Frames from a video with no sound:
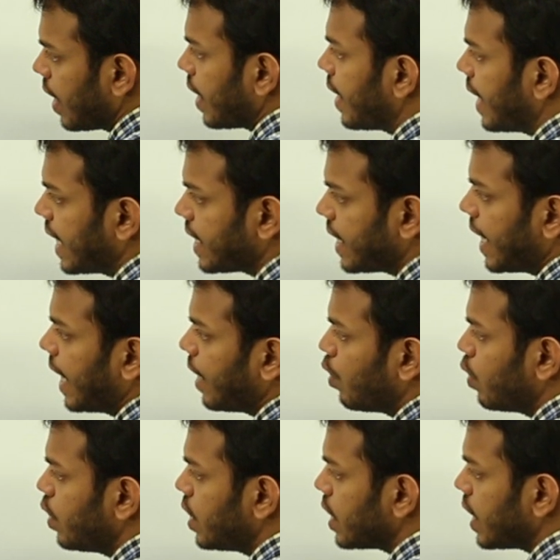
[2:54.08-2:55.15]
next
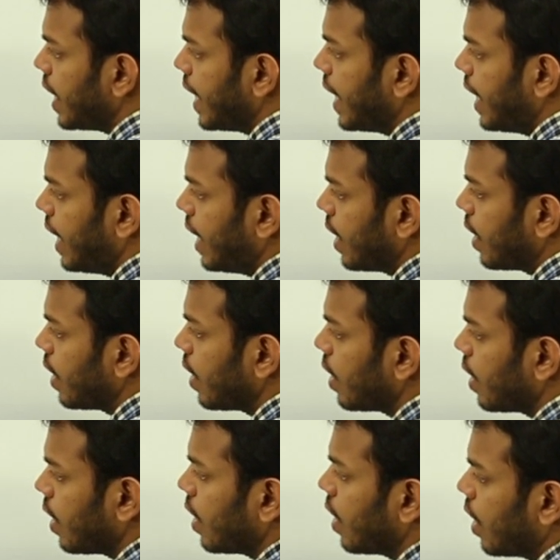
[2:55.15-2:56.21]
scenario is A
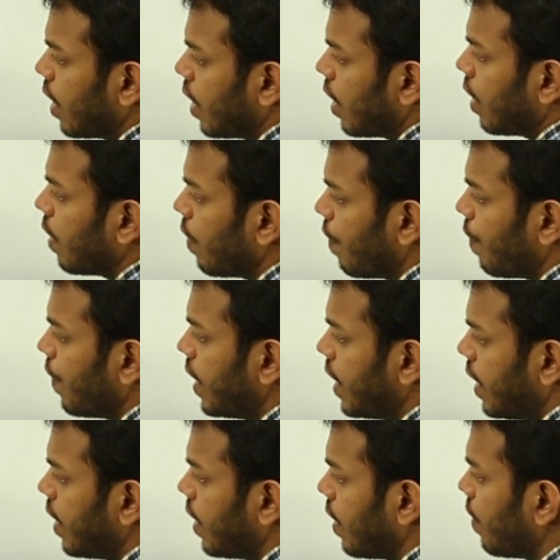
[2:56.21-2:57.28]

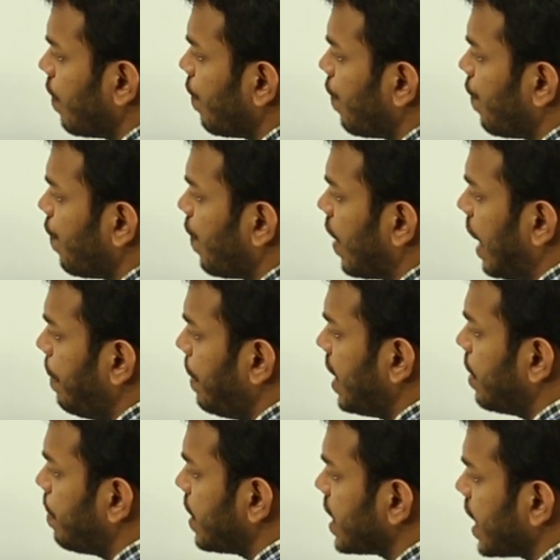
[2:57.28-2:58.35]
with 5 meter per